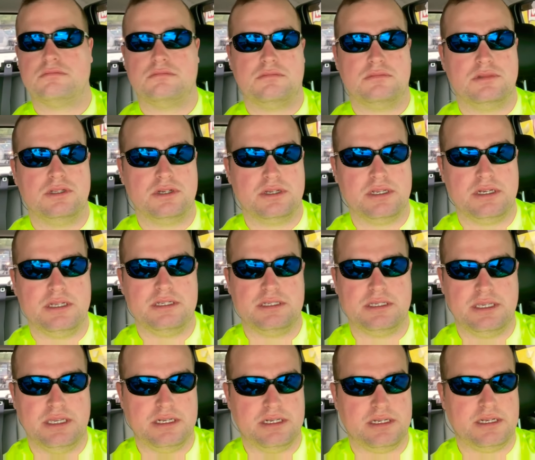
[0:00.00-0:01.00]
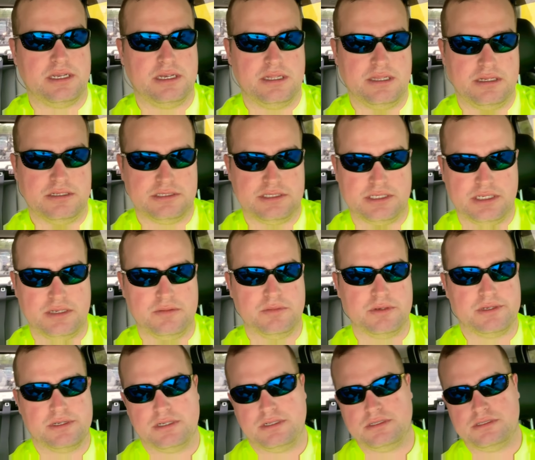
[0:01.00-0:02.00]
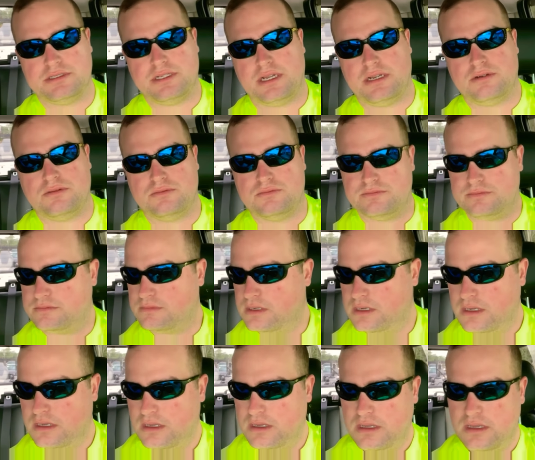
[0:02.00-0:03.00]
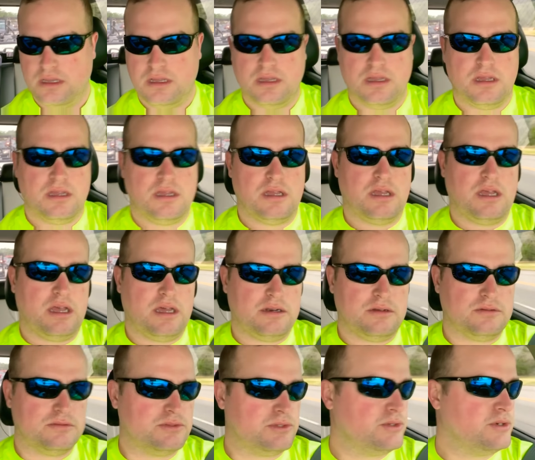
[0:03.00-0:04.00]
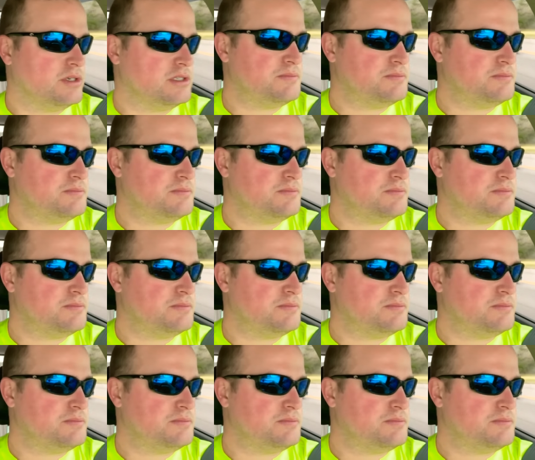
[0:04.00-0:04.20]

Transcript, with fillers: looking into getting an LLC because I don't I don't trust